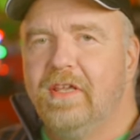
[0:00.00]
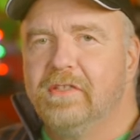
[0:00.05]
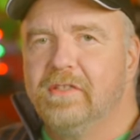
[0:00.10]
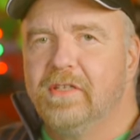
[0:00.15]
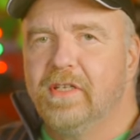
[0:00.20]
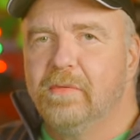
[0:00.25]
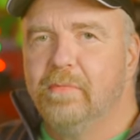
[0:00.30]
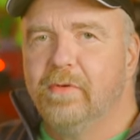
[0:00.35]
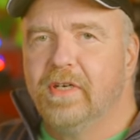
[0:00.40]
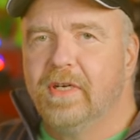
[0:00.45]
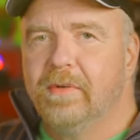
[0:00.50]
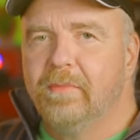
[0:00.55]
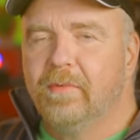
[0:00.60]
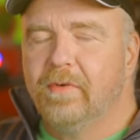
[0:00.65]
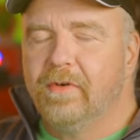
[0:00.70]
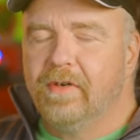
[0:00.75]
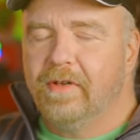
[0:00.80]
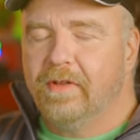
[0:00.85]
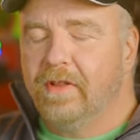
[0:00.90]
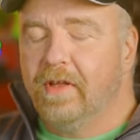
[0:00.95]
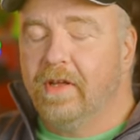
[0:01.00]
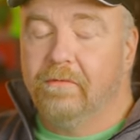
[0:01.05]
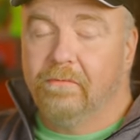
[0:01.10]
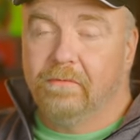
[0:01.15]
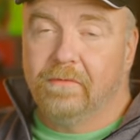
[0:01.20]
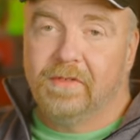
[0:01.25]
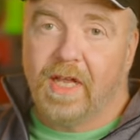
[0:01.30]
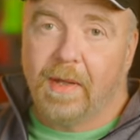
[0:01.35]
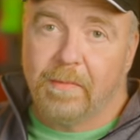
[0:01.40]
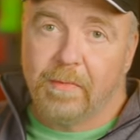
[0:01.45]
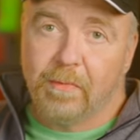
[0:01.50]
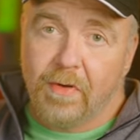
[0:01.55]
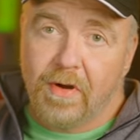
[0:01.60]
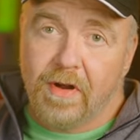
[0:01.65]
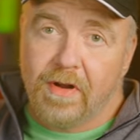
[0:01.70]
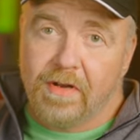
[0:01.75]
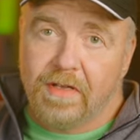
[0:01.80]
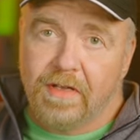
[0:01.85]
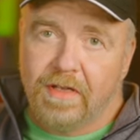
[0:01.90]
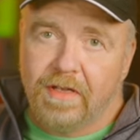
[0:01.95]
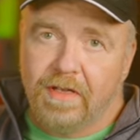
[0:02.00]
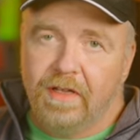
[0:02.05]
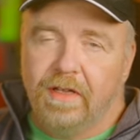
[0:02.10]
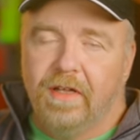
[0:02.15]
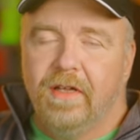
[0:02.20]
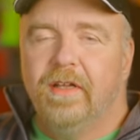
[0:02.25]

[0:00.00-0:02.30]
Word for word: it's going to put up, or uh, tap a wrong key,